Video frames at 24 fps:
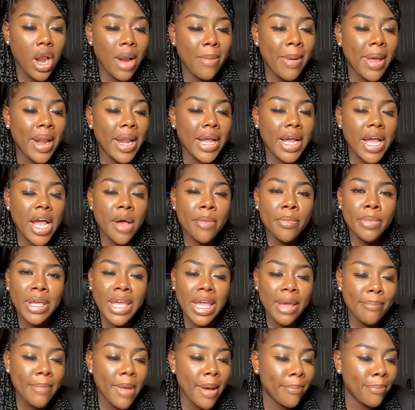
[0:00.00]
oh, everybody come
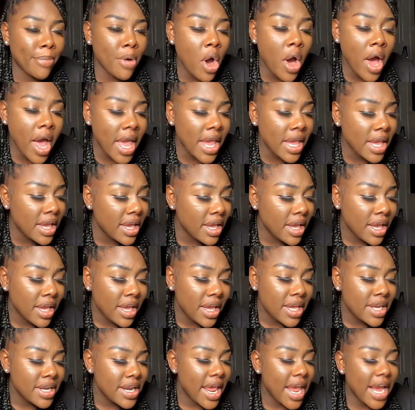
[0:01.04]
get my
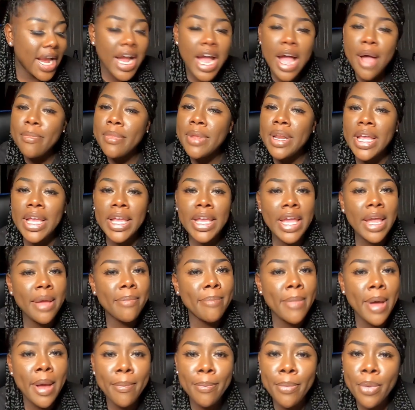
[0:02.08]
boy. They coming to
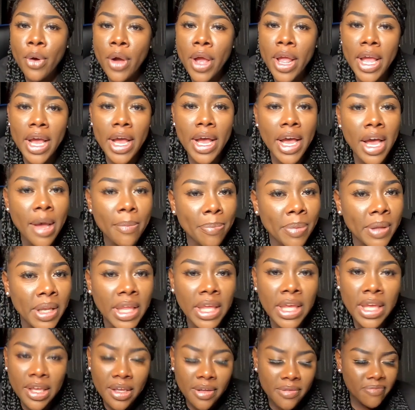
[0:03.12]
get my boy,
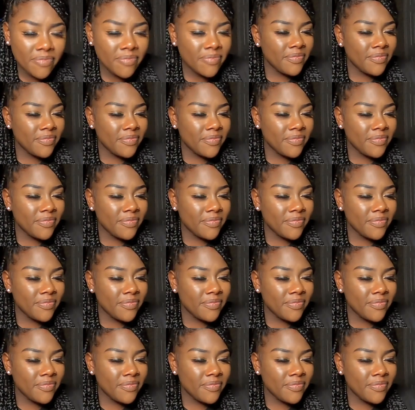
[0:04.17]
Uppity.